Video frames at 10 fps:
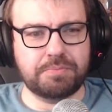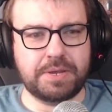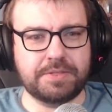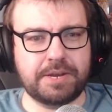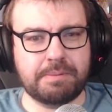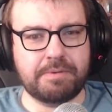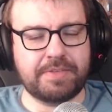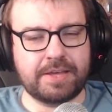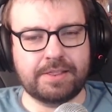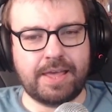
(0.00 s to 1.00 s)
being the name of
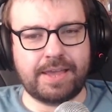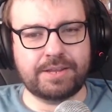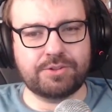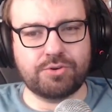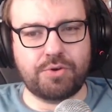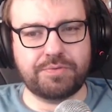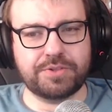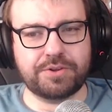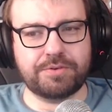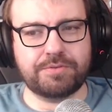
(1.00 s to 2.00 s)
the Alliance
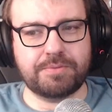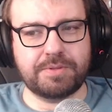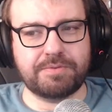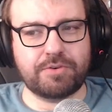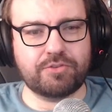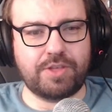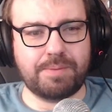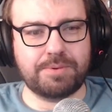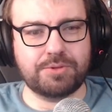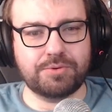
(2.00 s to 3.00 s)
officer from the first
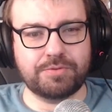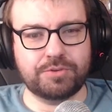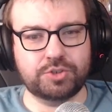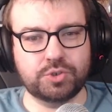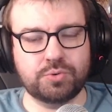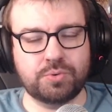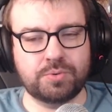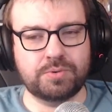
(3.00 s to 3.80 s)
episode of the show